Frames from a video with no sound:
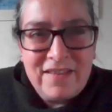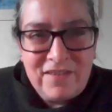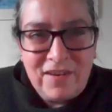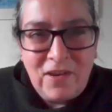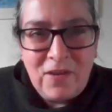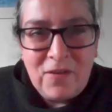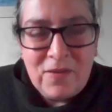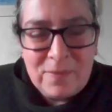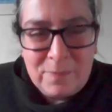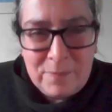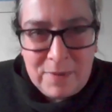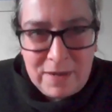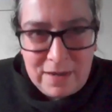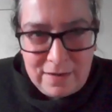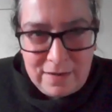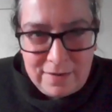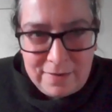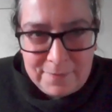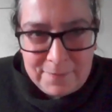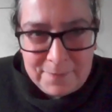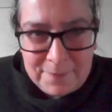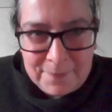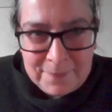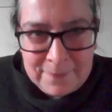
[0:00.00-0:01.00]
chose me.
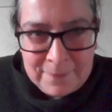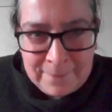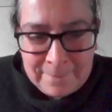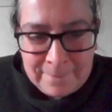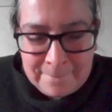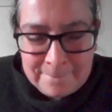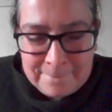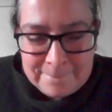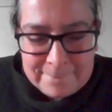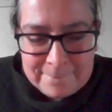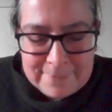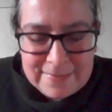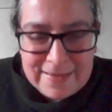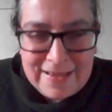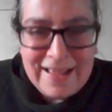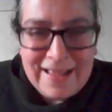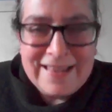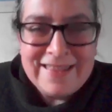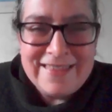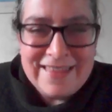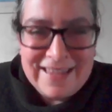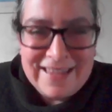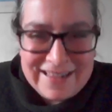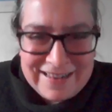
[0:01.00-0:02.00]
I
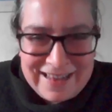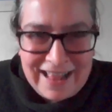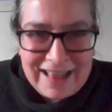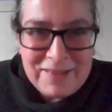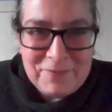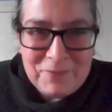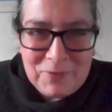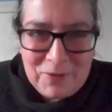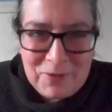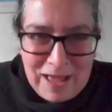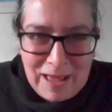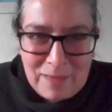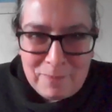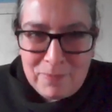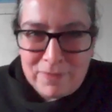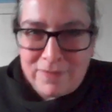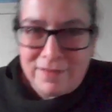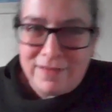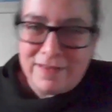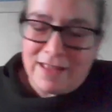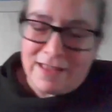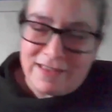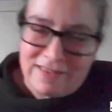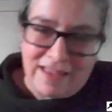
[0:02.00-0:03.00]
think that's what
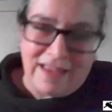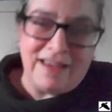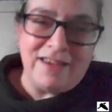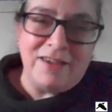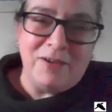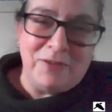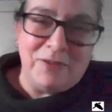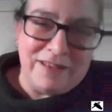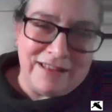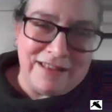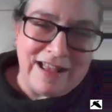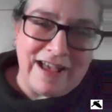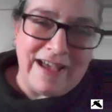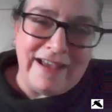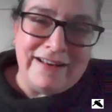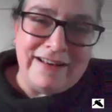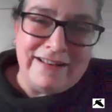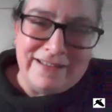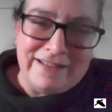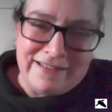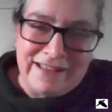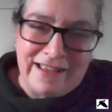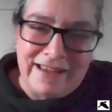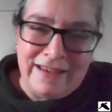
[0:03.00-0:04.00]
happens. They take you aside
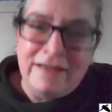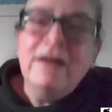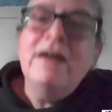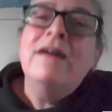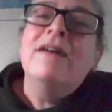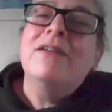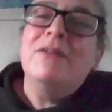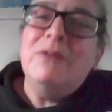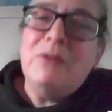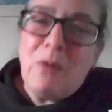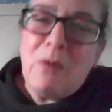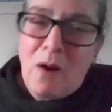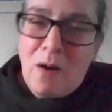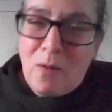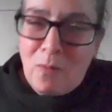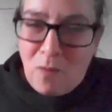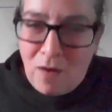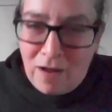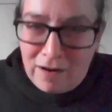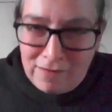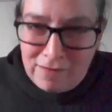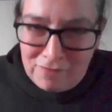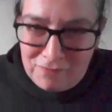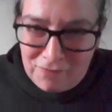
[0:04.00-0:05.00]
and say, you are
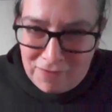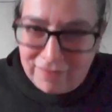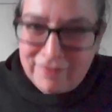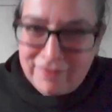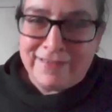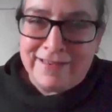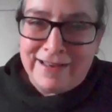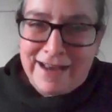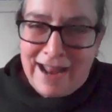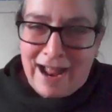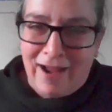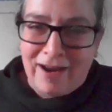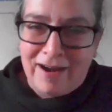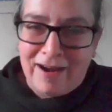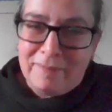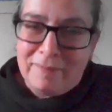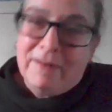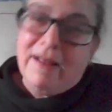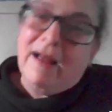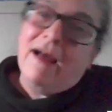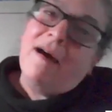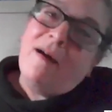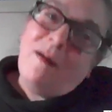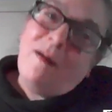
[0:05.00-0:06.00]
one of us now. And I'm
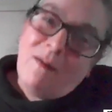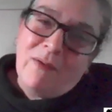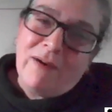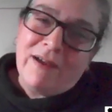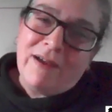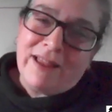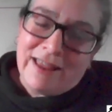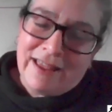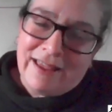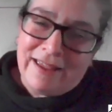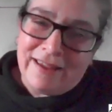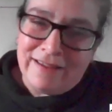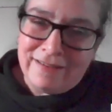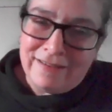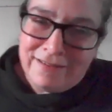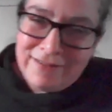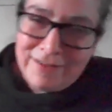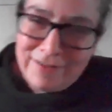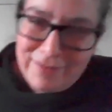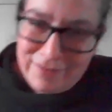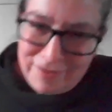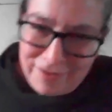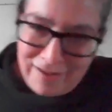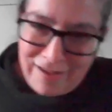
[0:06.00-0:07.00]
like, oh, okay.
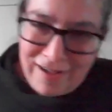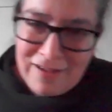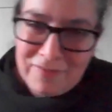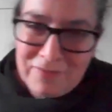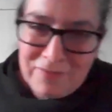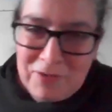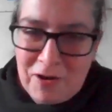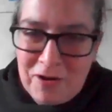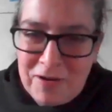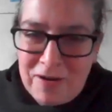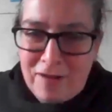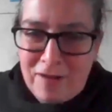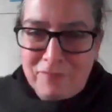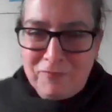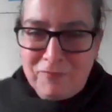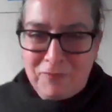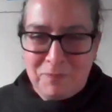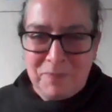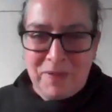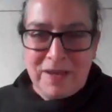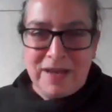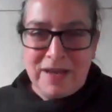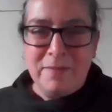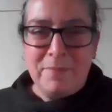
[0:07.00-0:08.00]
I have grown up
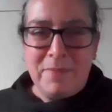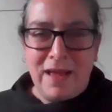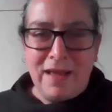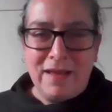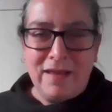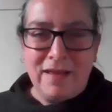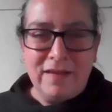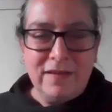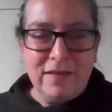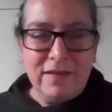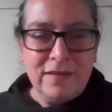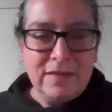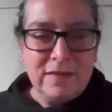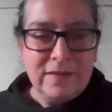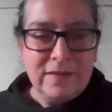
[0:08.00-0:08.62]
from being a maggot.